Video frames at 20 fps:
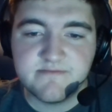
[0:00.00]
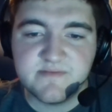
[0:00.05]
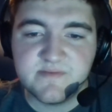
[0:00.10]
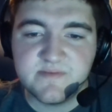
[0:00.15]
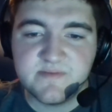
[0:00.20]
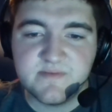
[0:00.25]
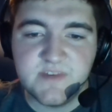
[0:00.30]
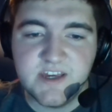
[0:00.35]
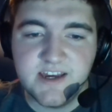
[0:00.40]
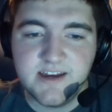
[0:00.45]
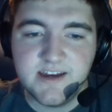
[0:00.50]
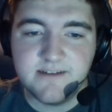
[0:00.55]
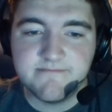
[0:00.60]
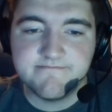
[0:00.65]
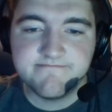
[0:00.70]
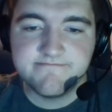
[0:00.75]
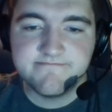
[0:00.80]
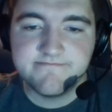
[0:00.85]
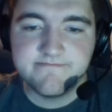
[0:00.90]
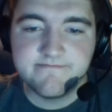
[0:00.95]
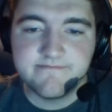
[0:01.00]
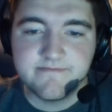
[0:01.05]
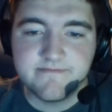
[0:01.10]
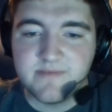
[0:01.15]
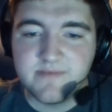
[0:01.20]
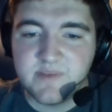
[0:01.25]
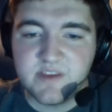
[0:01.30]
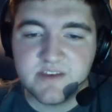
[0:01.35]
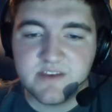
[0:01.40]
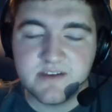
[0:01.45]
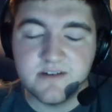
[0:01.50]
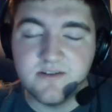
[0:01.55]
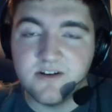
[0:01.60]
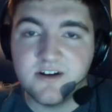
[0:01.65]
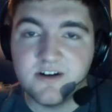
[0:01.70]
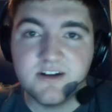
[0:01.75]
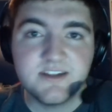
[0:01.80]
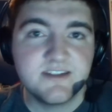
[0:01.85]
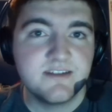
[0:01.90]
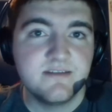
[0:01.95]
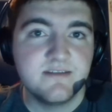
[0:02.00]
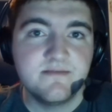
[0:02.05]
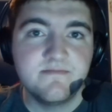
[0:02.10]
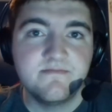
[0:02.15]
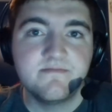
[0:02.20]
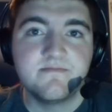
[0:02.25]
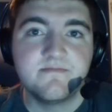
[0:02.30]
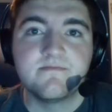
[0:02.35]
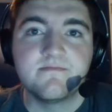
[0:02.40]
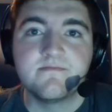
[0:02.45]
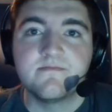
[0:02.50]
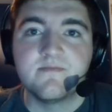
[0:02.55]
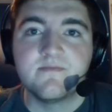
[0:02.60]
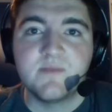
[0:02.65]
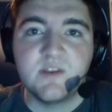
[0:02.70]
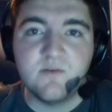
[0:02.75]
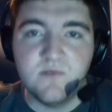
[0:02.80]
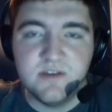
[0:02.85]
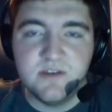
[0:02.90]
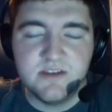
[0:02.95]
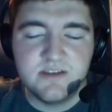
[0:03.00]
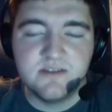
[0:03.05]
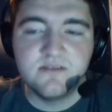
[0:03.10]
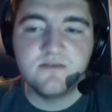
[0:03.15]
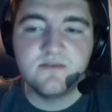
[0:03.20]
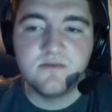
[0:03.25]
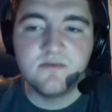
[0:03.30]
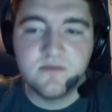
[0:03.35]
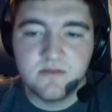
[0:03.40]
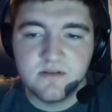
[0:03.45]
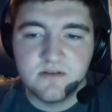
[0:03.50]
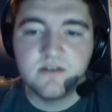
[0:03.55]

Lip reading: Yeah. So Austin, we still